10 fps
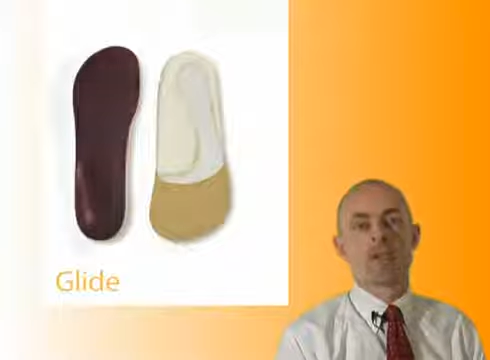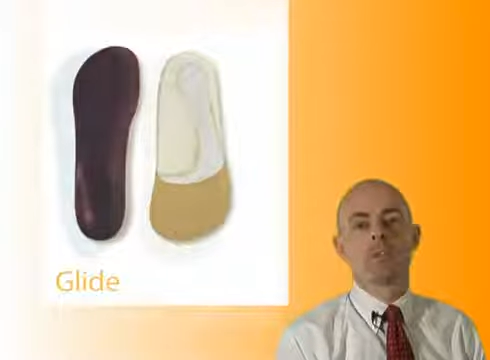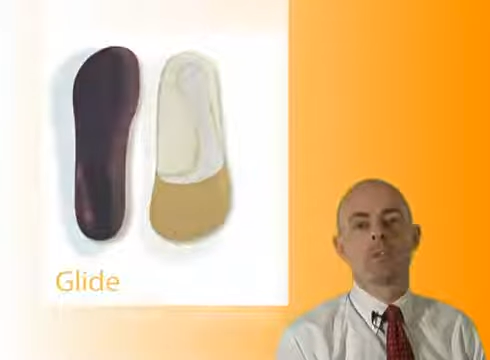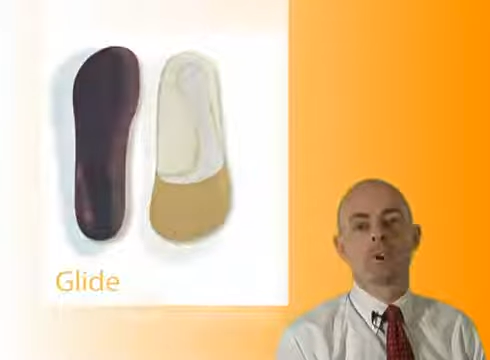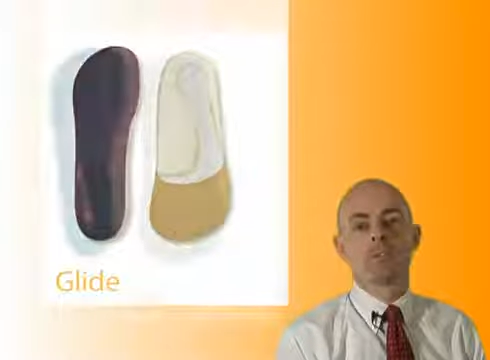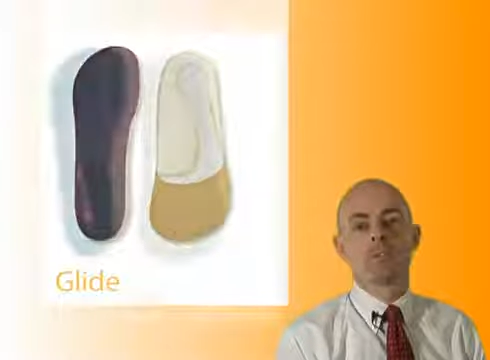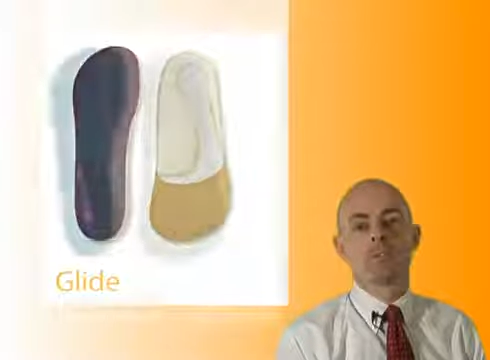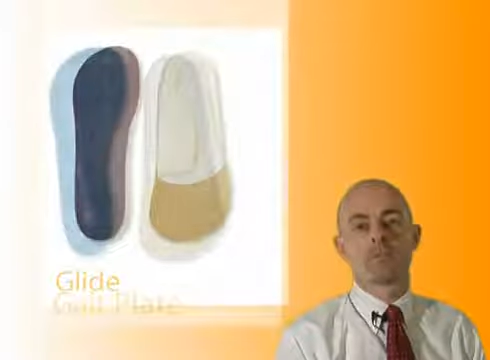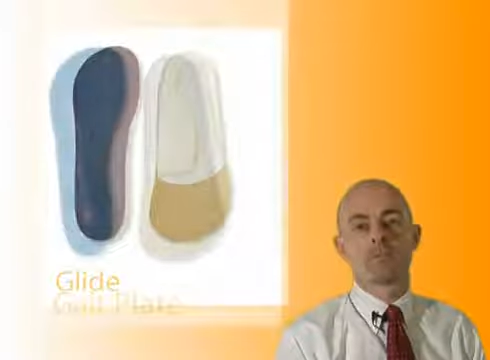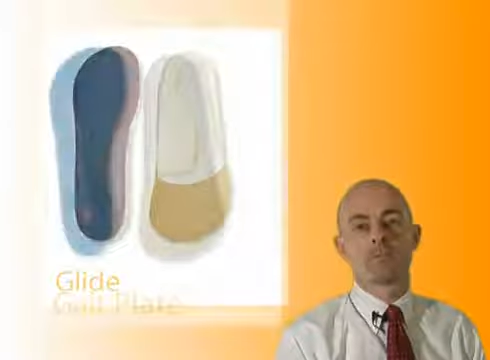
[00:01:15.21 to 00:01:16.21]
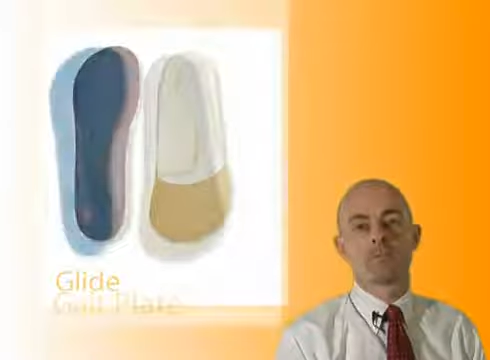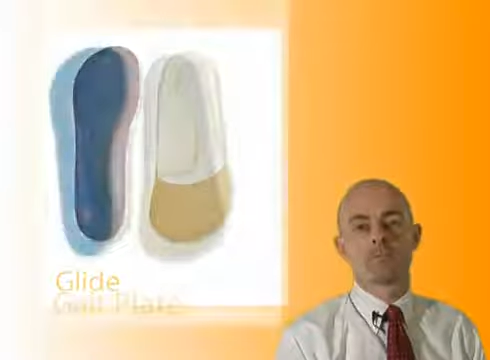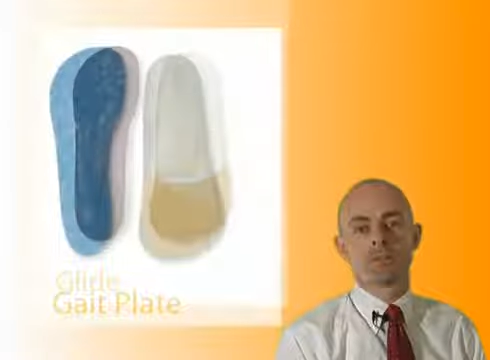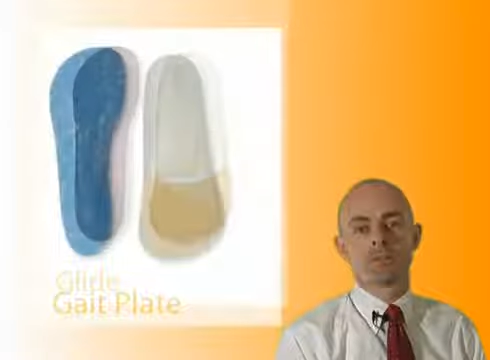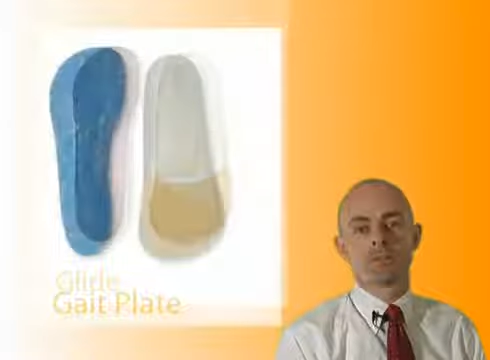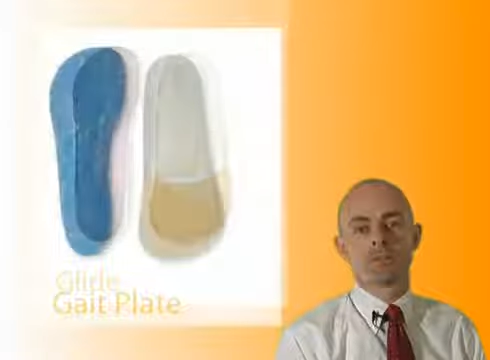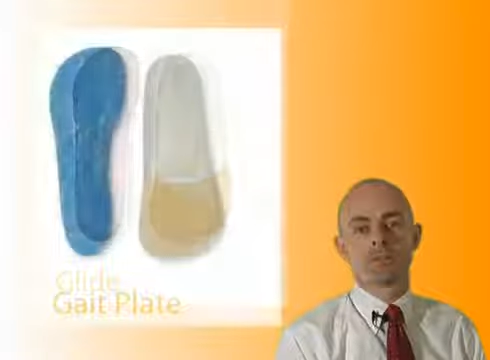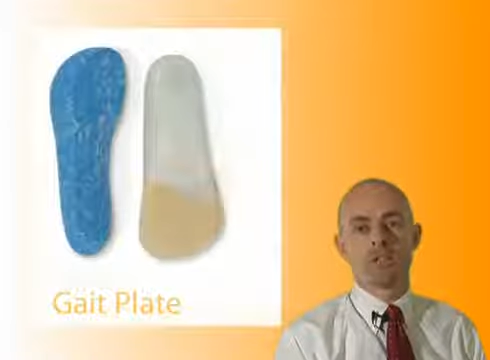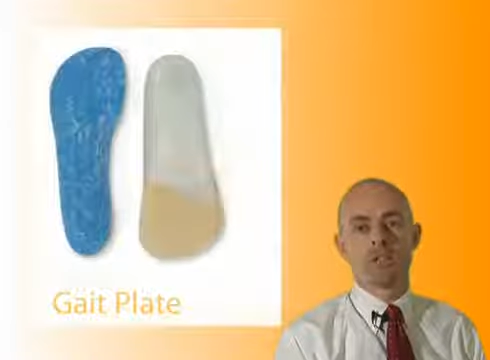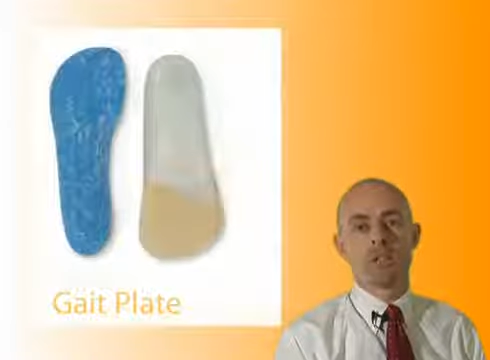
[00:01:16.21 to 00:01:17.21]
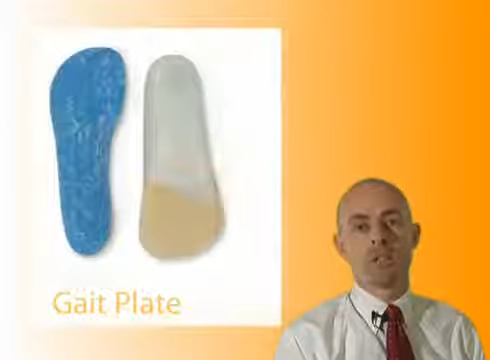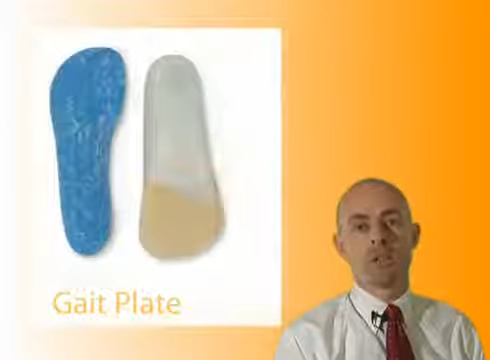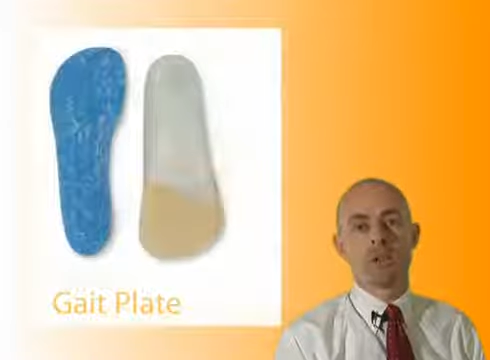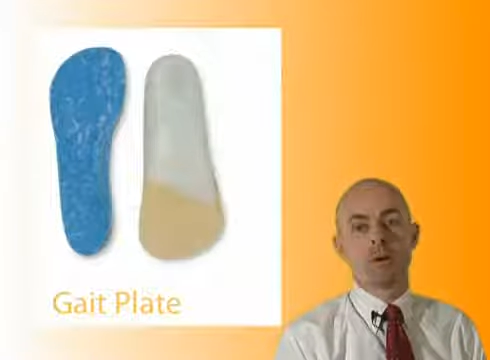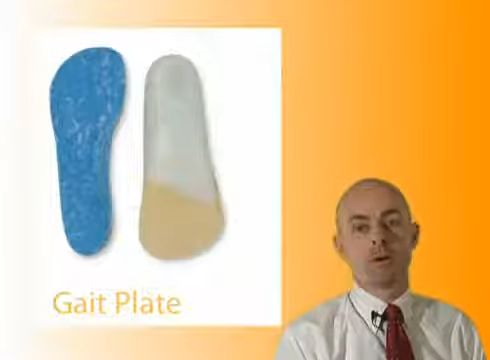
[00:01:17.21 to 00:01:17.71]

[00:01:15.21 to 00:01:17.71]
The goal of the flexible Morton's extension is to